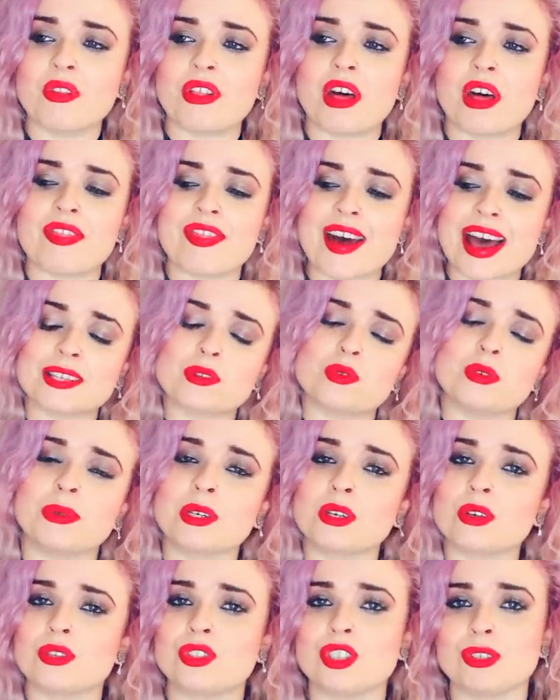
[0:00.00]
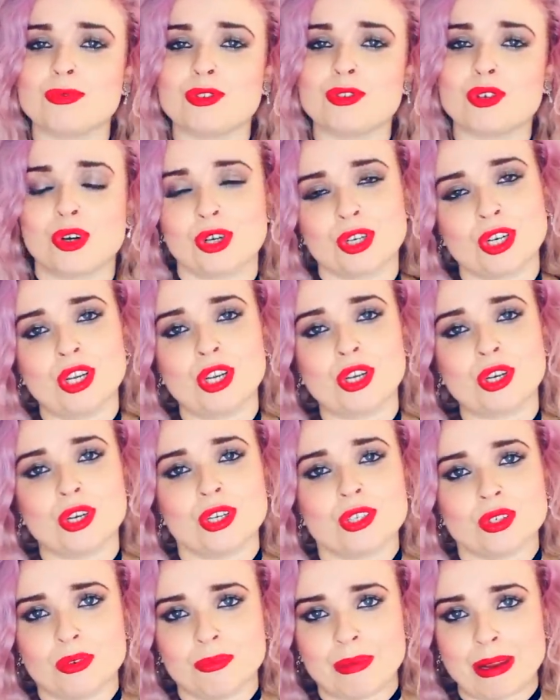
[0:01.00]
Or that swimming costume's not gonna look
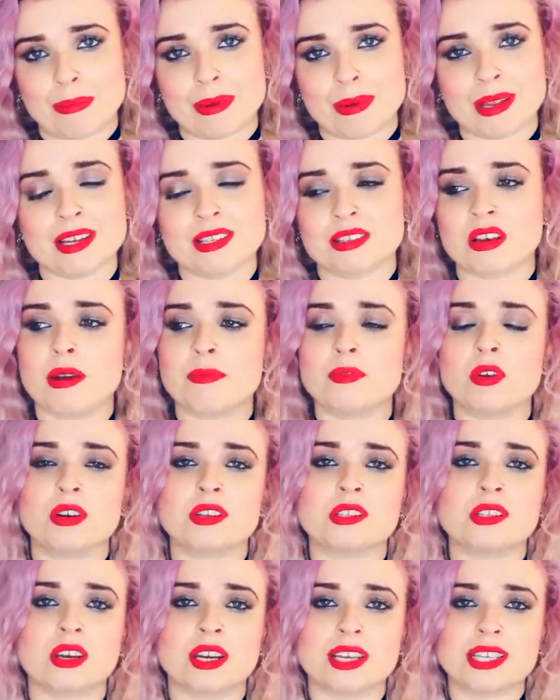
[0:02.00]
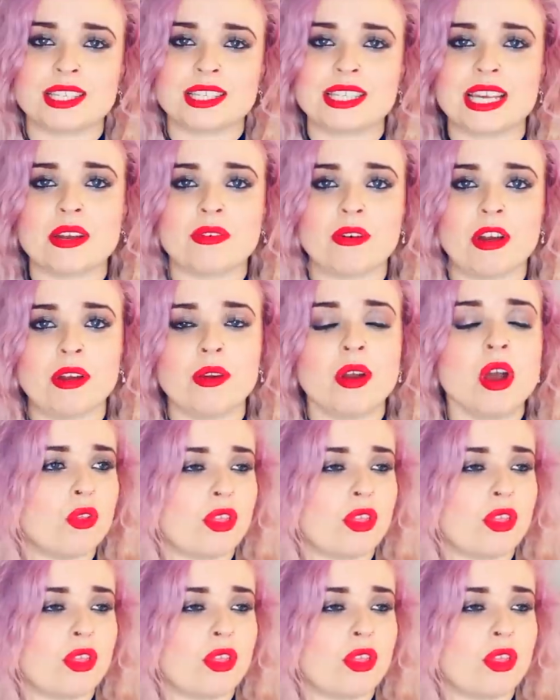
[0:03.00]
good on me because I'm not a size zero.